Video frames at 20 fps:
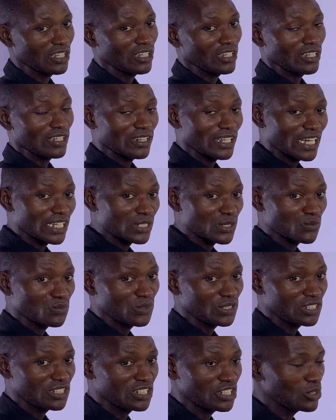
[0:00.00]
It has
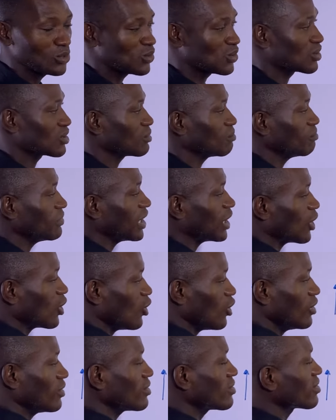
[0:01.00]
reduced
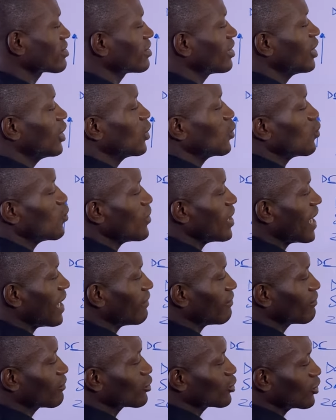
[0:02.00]
because we
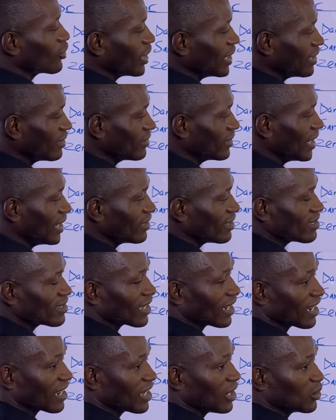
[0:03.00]
have credited these
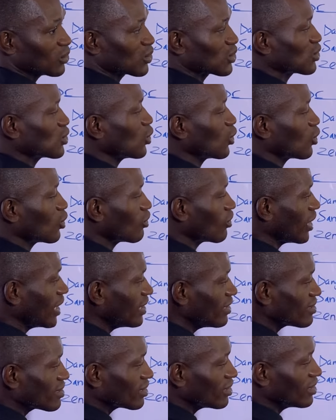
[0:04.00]
accounts. So
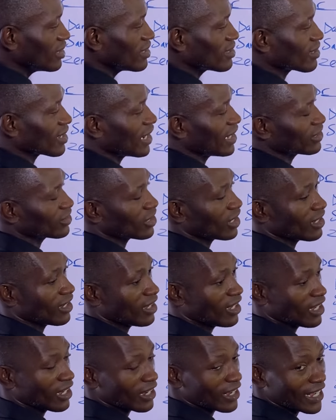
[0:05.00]
crediting these cash
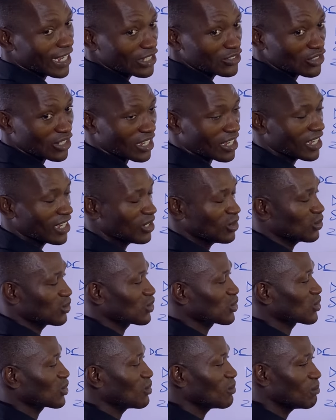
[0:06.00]

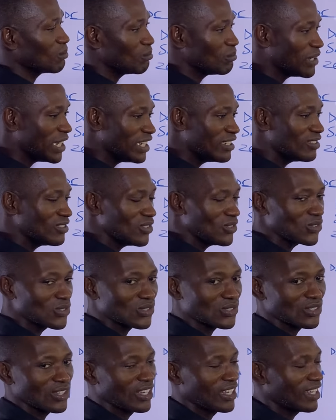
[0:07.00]
accounts
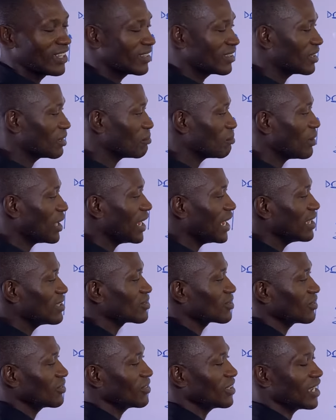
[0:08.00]
means the
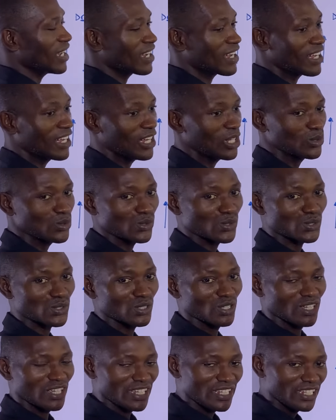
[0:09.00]
balance in the accounts
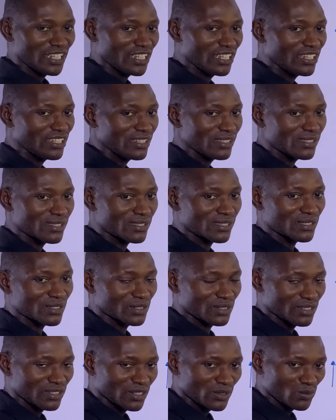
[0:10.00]
is
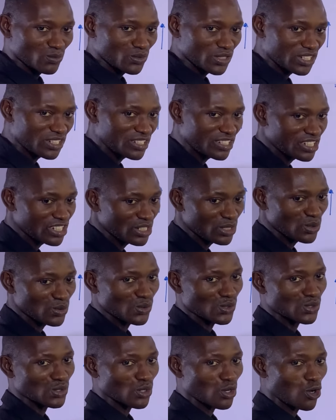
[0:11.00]

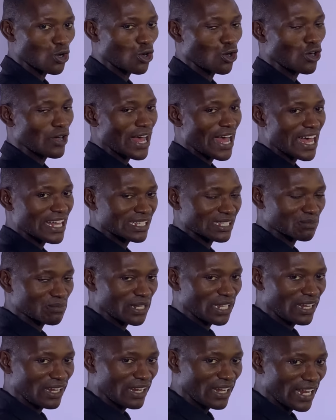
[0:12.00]
reduced or has
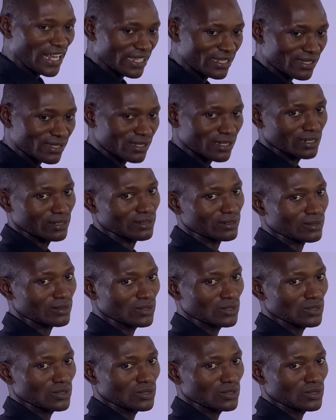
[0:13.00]
been lessened